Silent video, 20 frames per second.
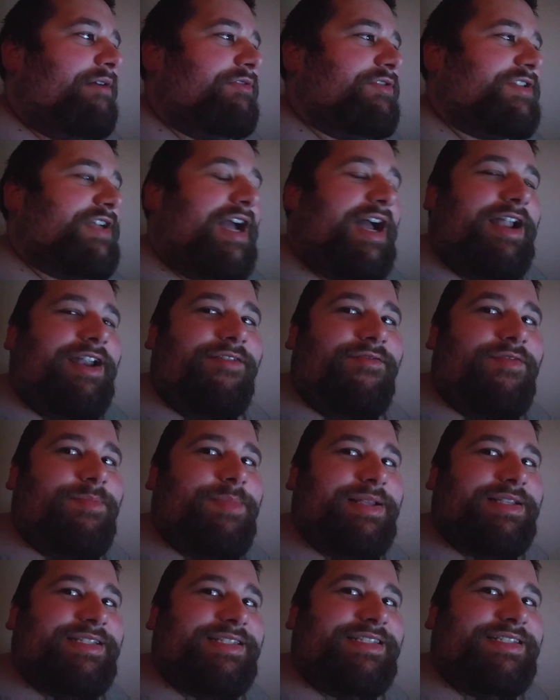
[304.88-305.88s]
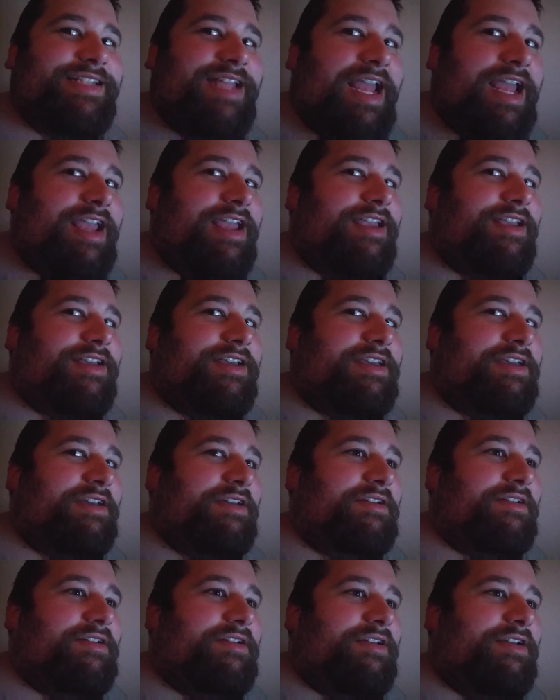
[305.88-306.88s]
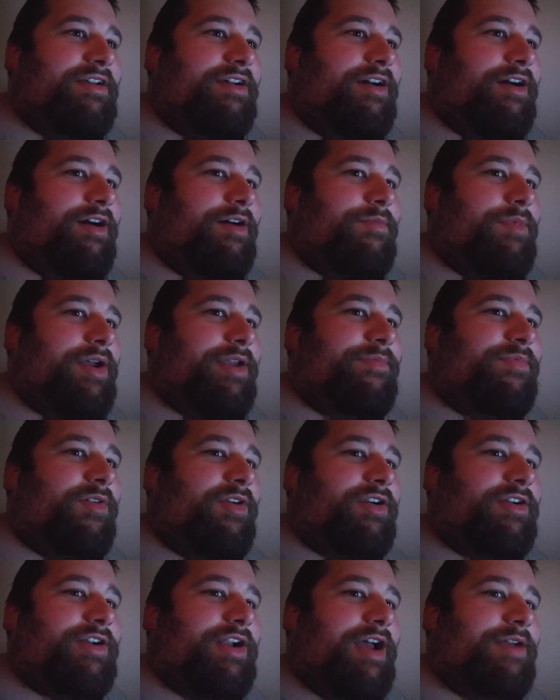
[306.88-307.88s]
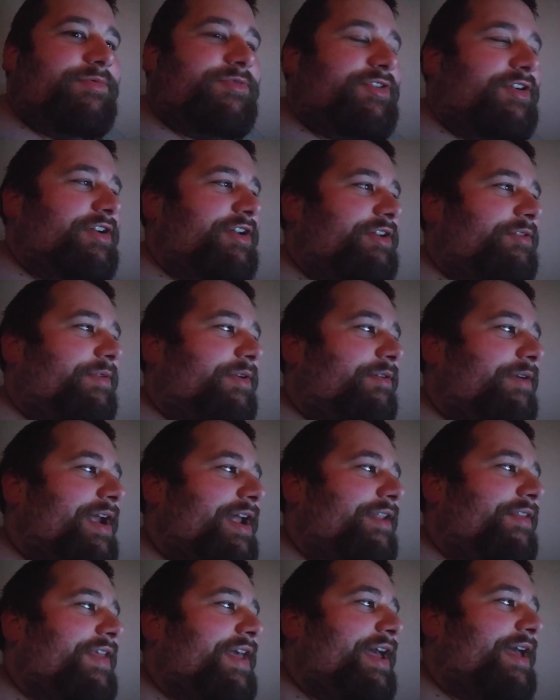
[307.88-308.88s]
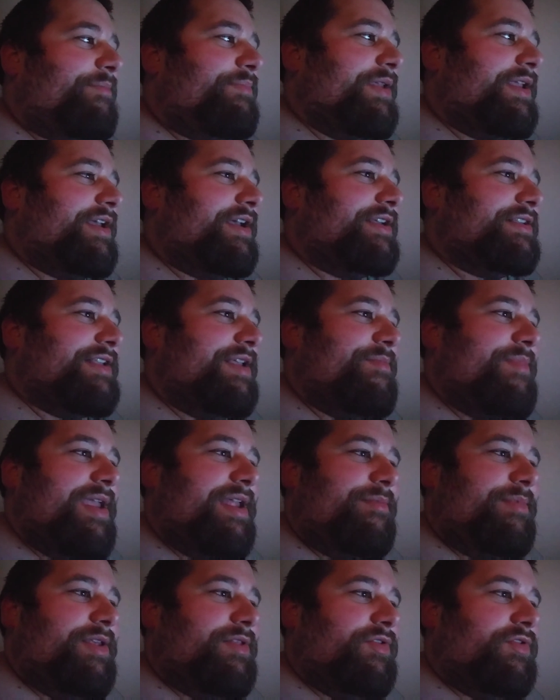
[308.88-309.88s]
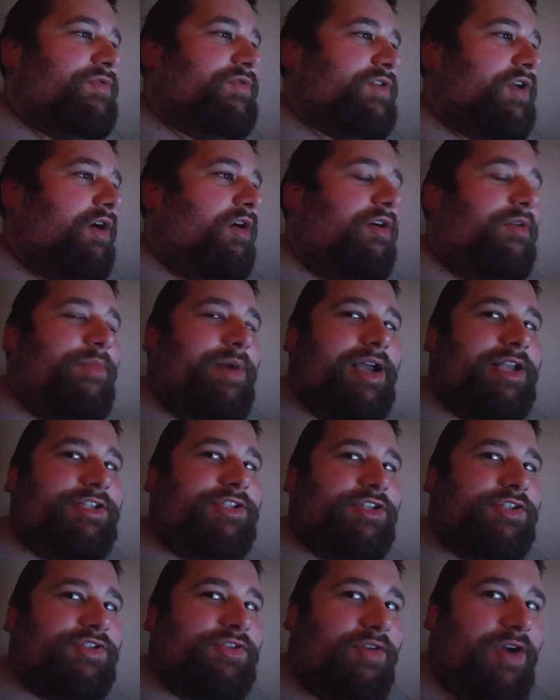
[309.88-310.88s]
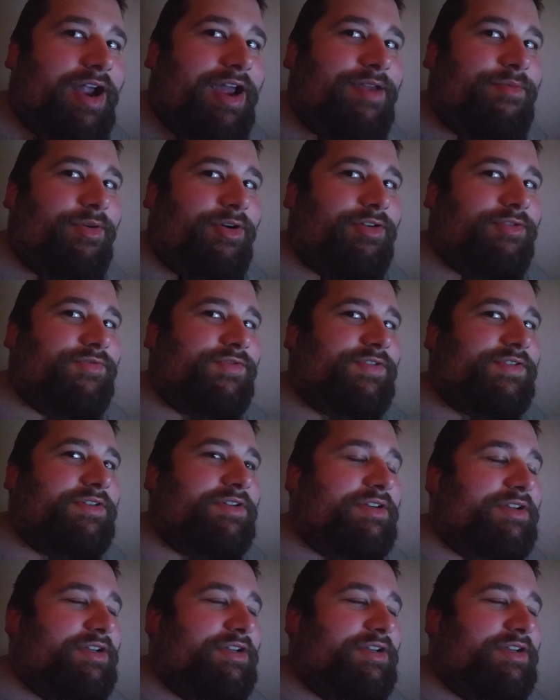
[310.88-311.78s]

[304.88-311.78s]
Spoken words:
was kind of a mistake on my part. I'm starting to regret that because it made me lose all my subscribers.